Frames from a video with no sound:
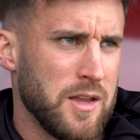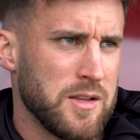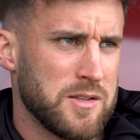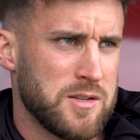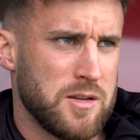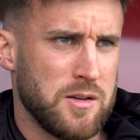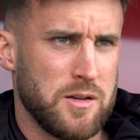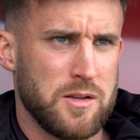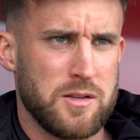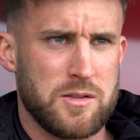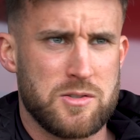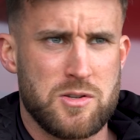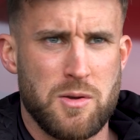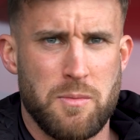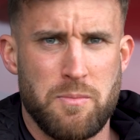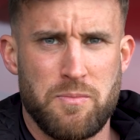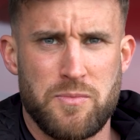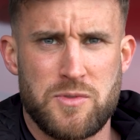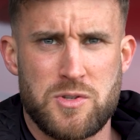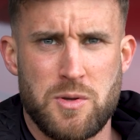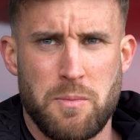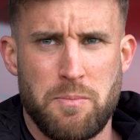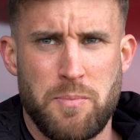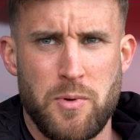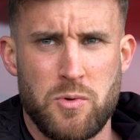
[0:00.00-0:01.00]
to, to,
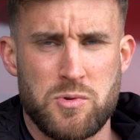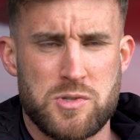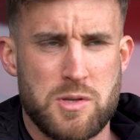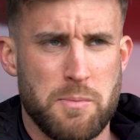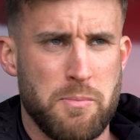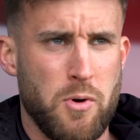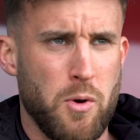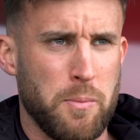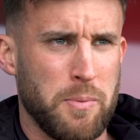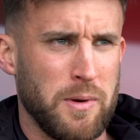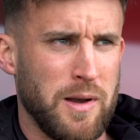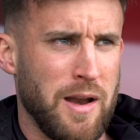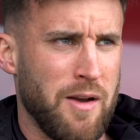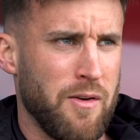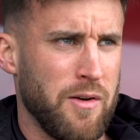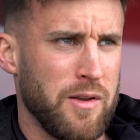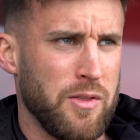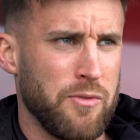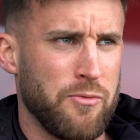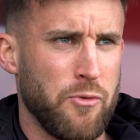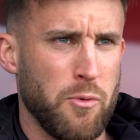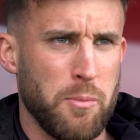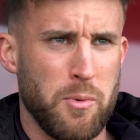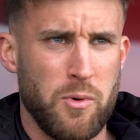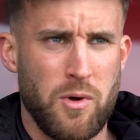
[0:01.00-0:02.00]
to boost the popularity
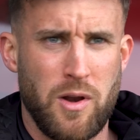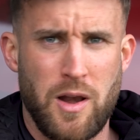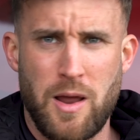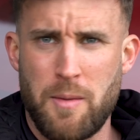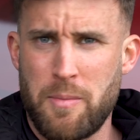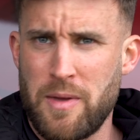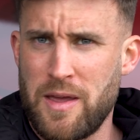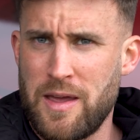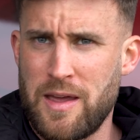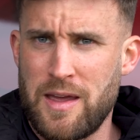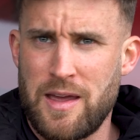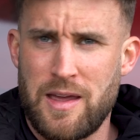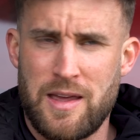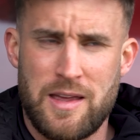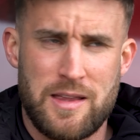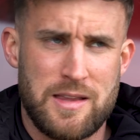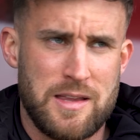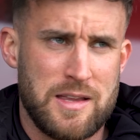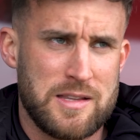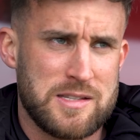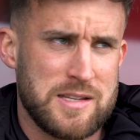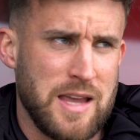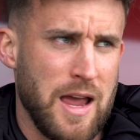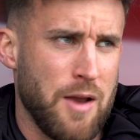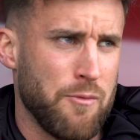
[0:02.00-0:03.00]
of the football club, it, it,
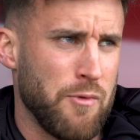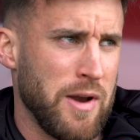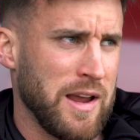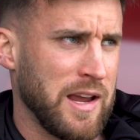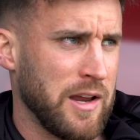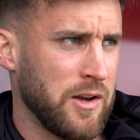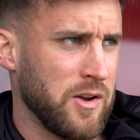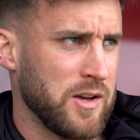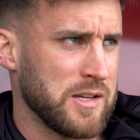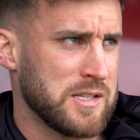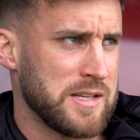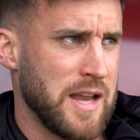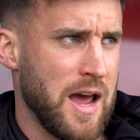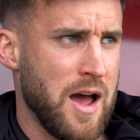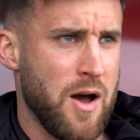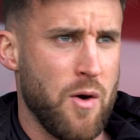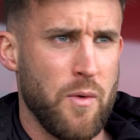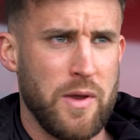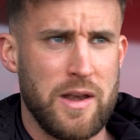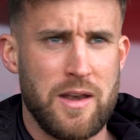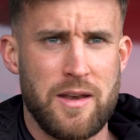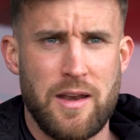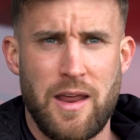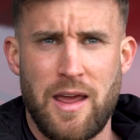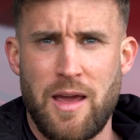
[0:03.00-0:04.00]
it's getting recognised now,
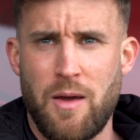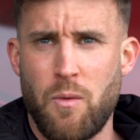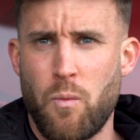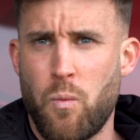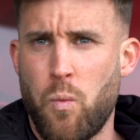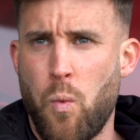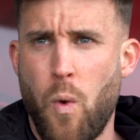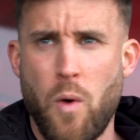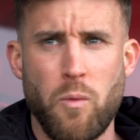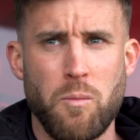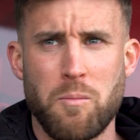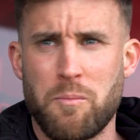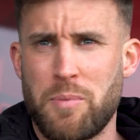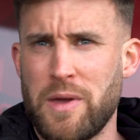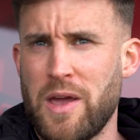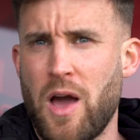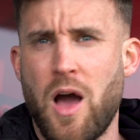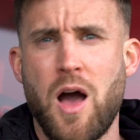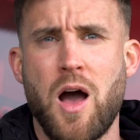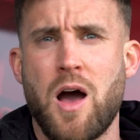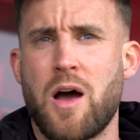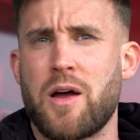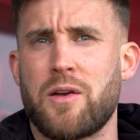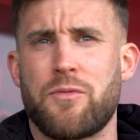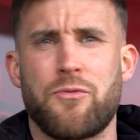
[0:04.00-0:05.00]
and it won't be
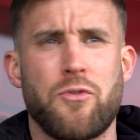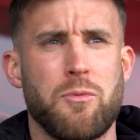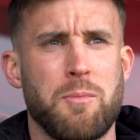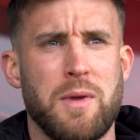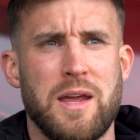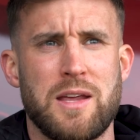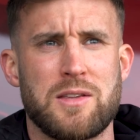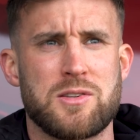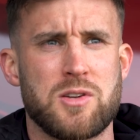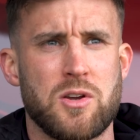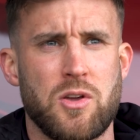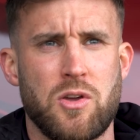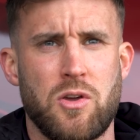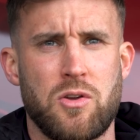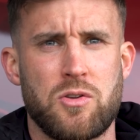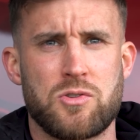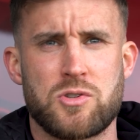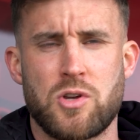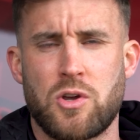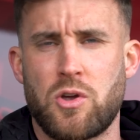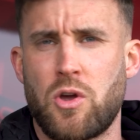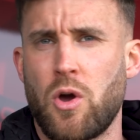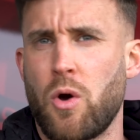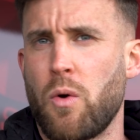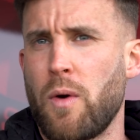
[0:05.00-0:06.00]
hard for me to,
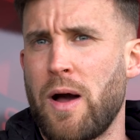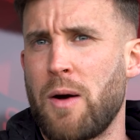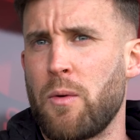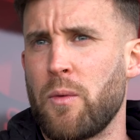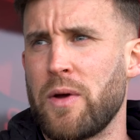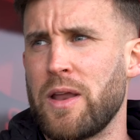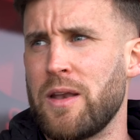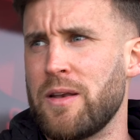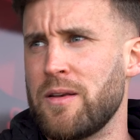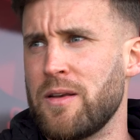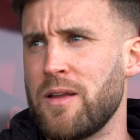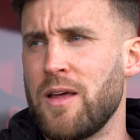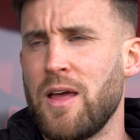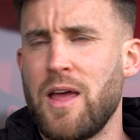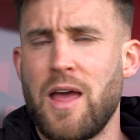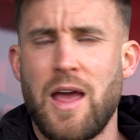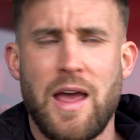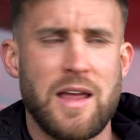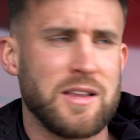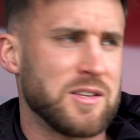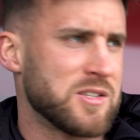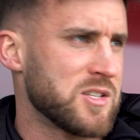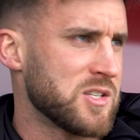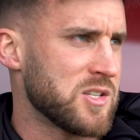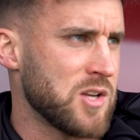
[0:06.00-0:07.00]
to go out and,
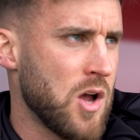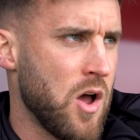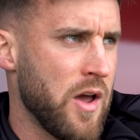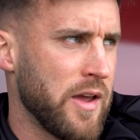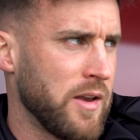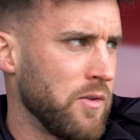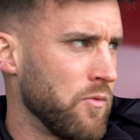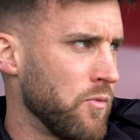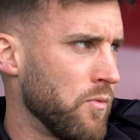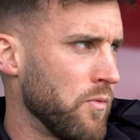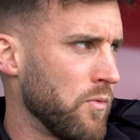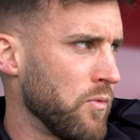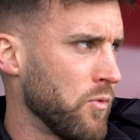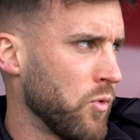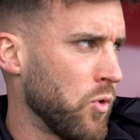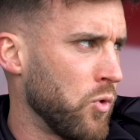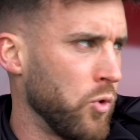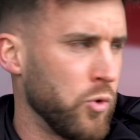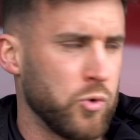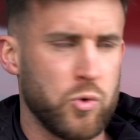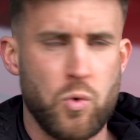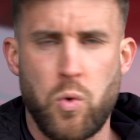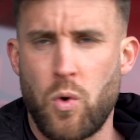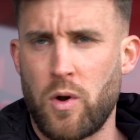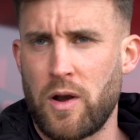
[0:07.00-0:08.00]
and sign
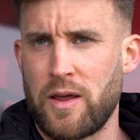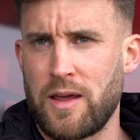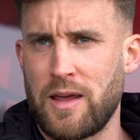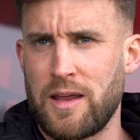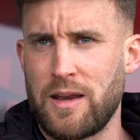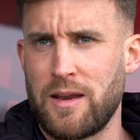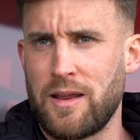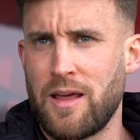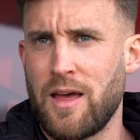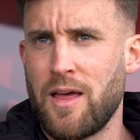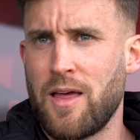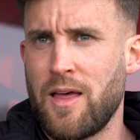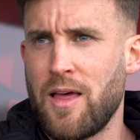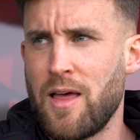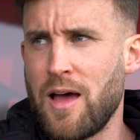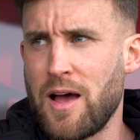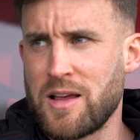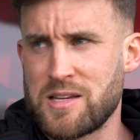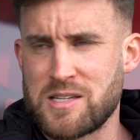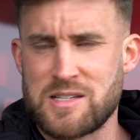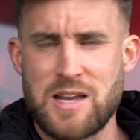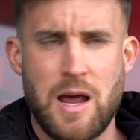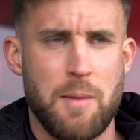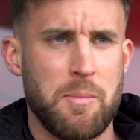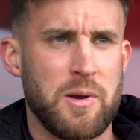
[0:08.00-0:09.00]
good quality
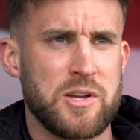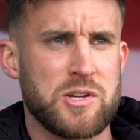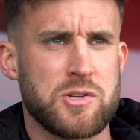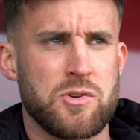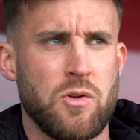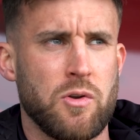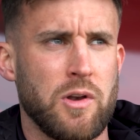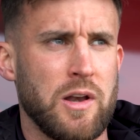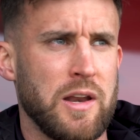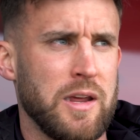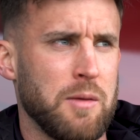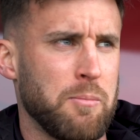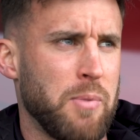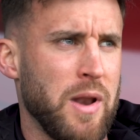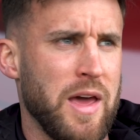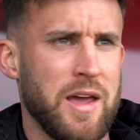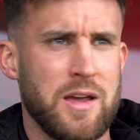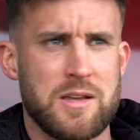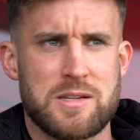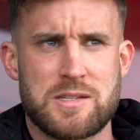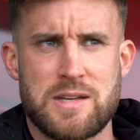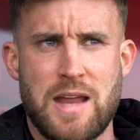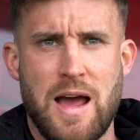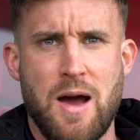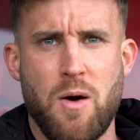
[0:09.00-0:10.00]
established non-league
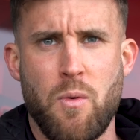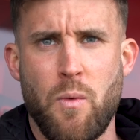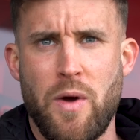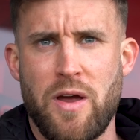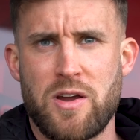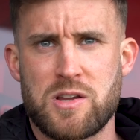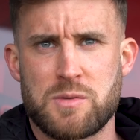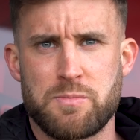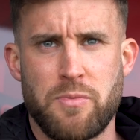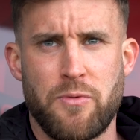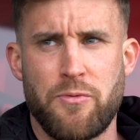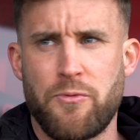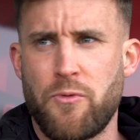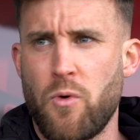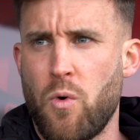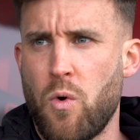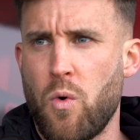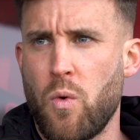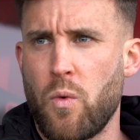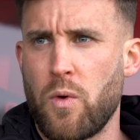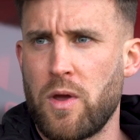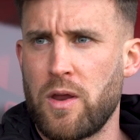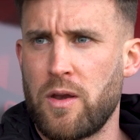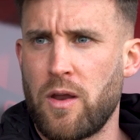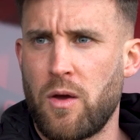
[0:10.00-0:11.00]
players now. Whereas
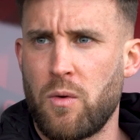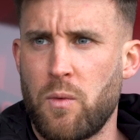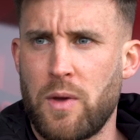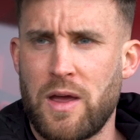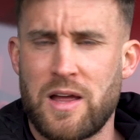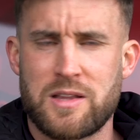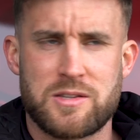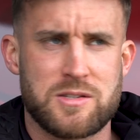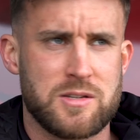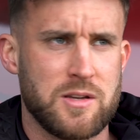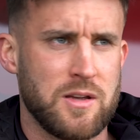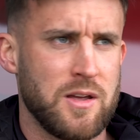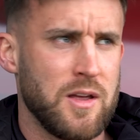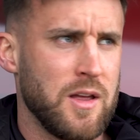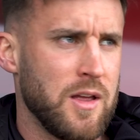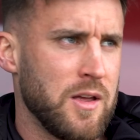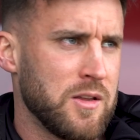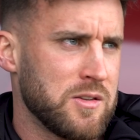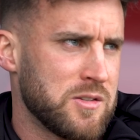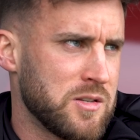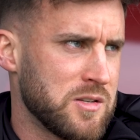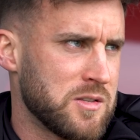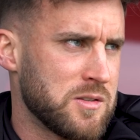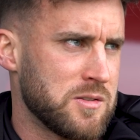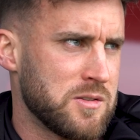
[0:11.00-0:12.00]
before, you we had to,
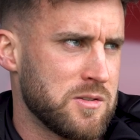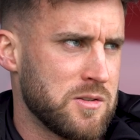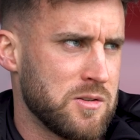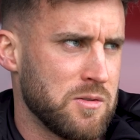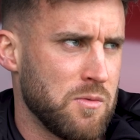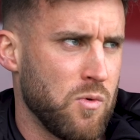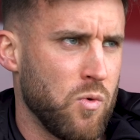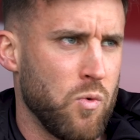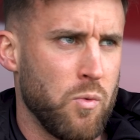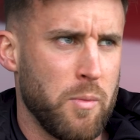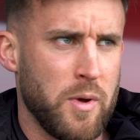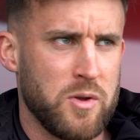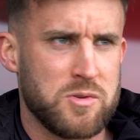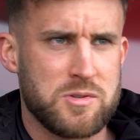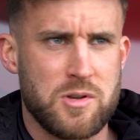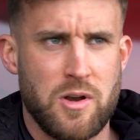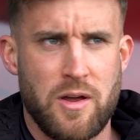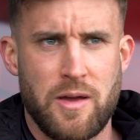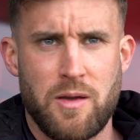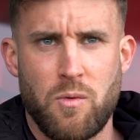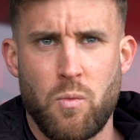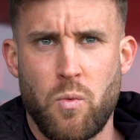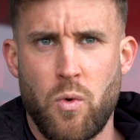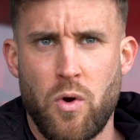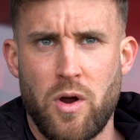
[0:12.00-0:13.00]
to, to almost
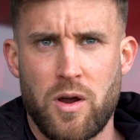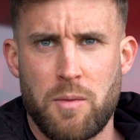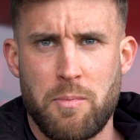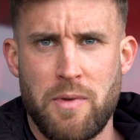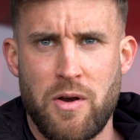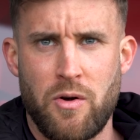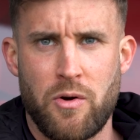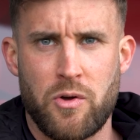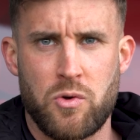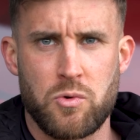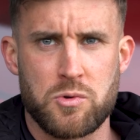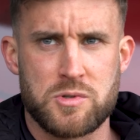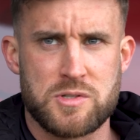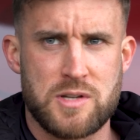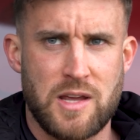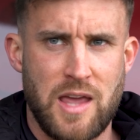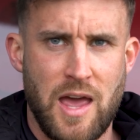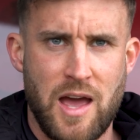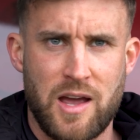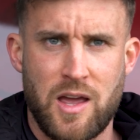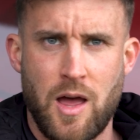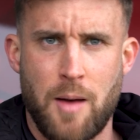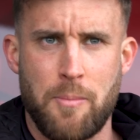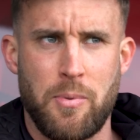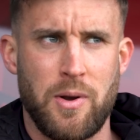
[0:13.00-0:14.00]
like work miracles to
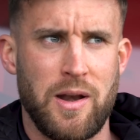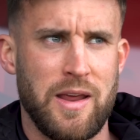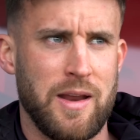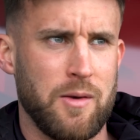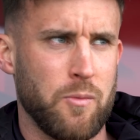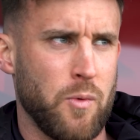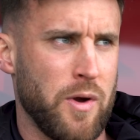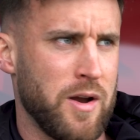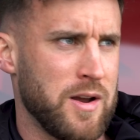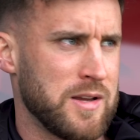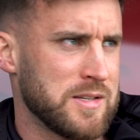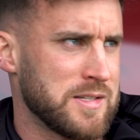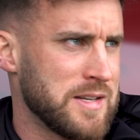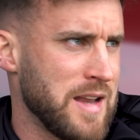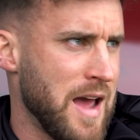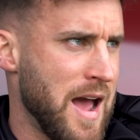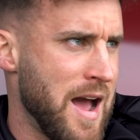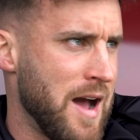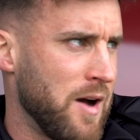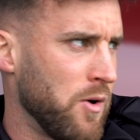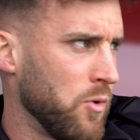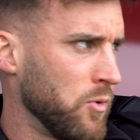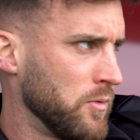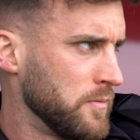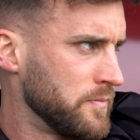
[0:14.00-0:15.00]
get a couple in. Whereas
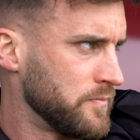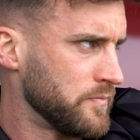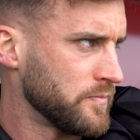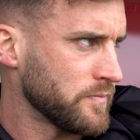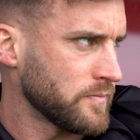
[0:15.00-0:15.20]
now,